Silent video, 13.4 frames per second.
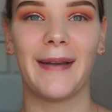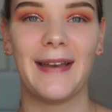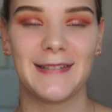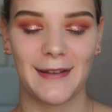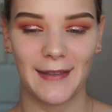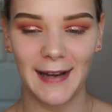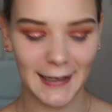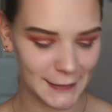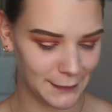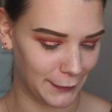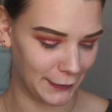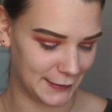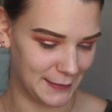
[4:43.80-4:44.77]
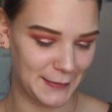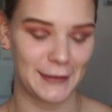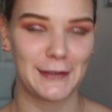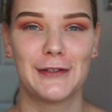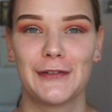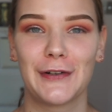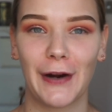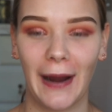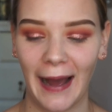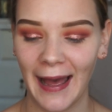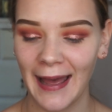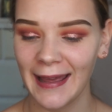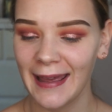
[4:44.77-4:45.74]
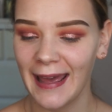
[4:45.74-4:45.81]
Okay, so the next product I'm going to
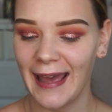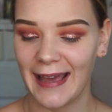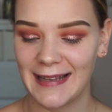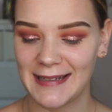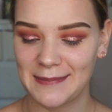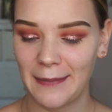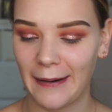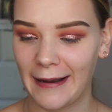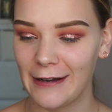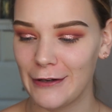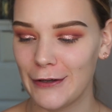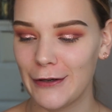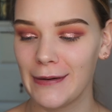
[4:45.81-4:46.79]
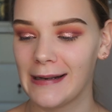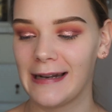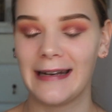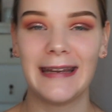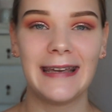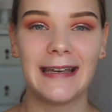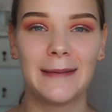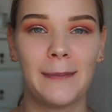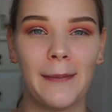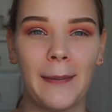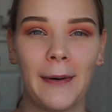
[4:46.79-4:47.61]
try is my new Clinique